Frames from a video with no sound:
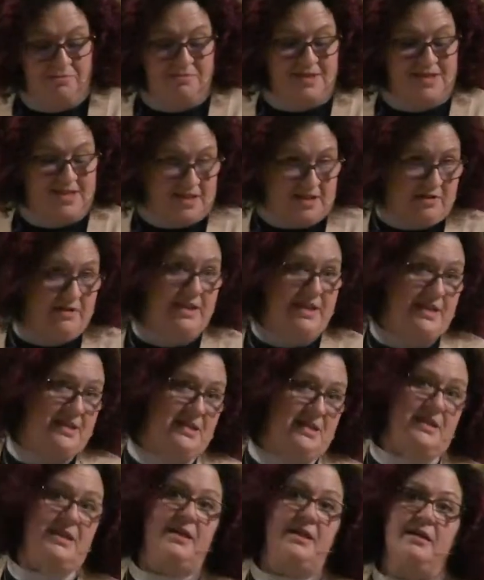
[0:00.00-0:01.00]

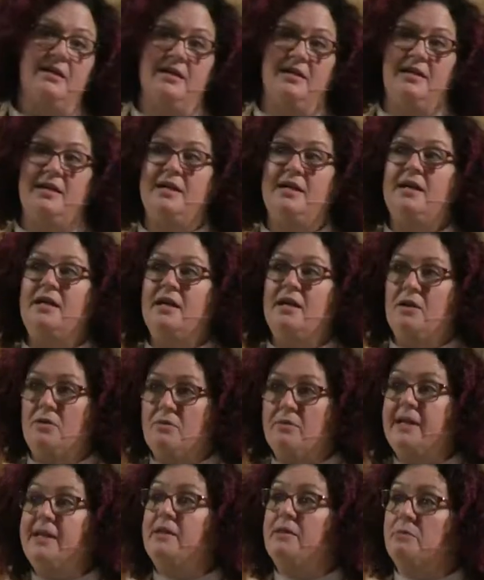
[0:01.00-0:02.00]
seriously,
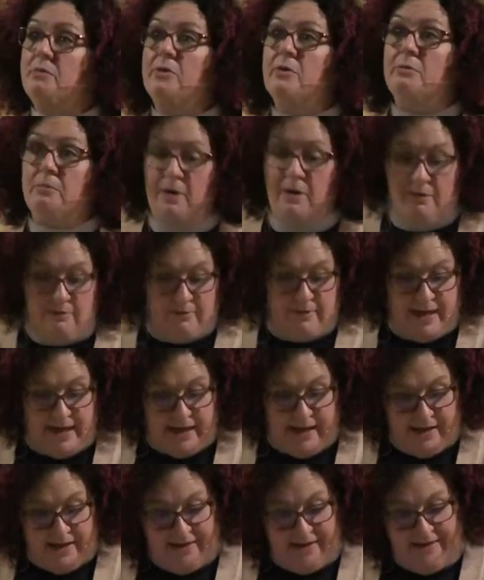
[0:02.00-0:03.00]
read the room
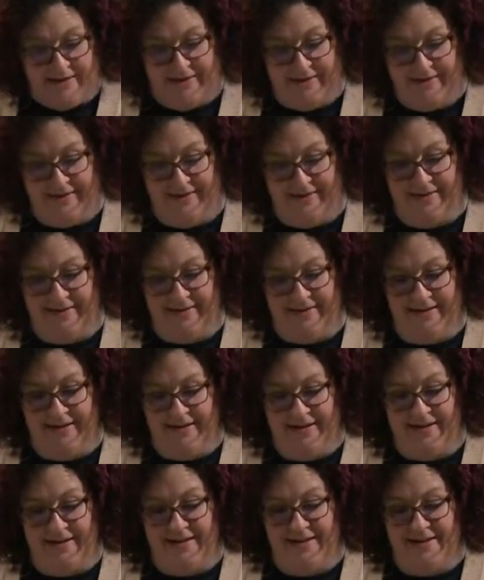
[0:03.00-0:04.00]
already.
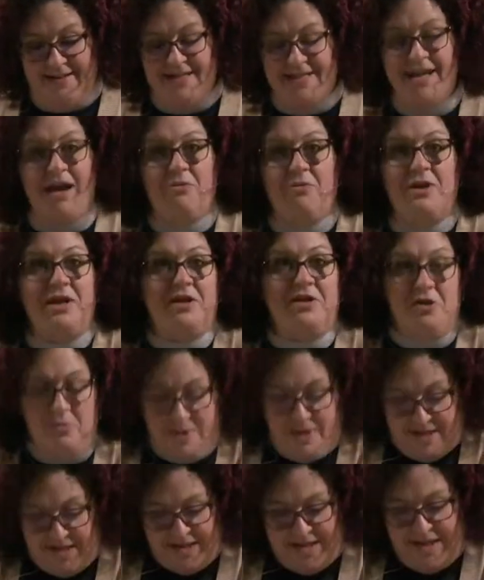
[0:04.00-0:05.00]
It's not what
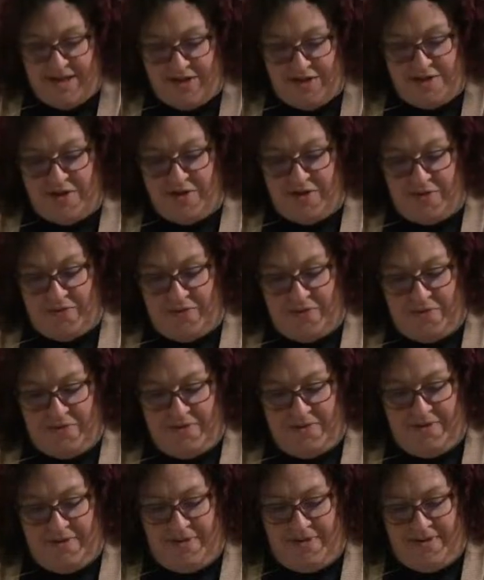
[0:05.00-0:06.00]
humans can do.
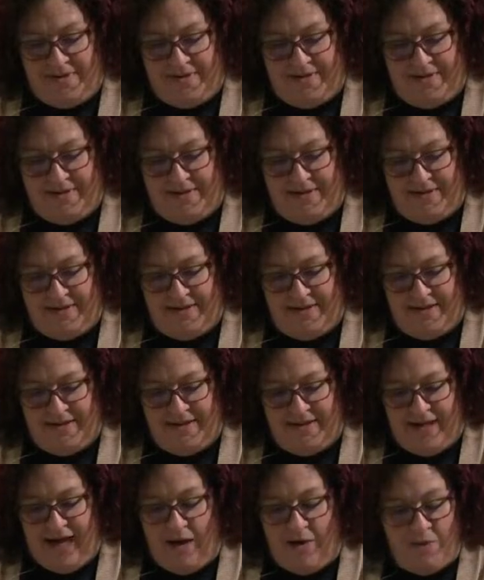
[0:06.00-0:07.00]

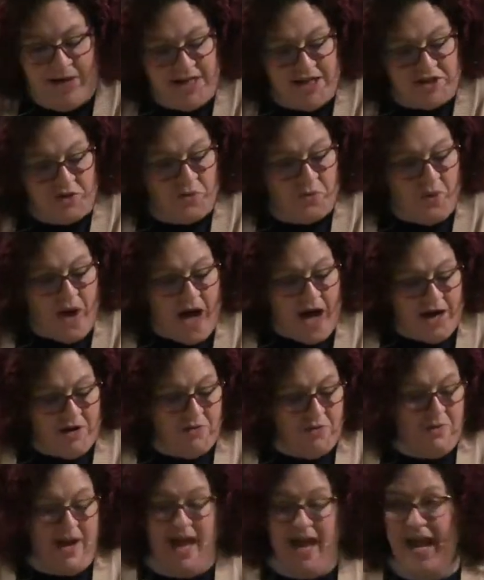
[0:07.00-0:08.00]
I wanted to walk
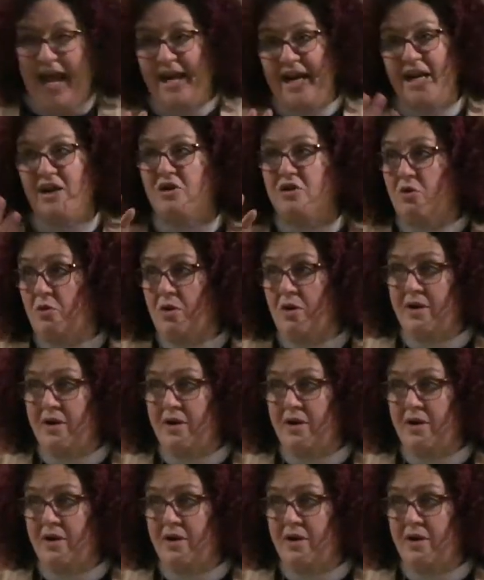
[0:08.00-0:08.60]
away and ignore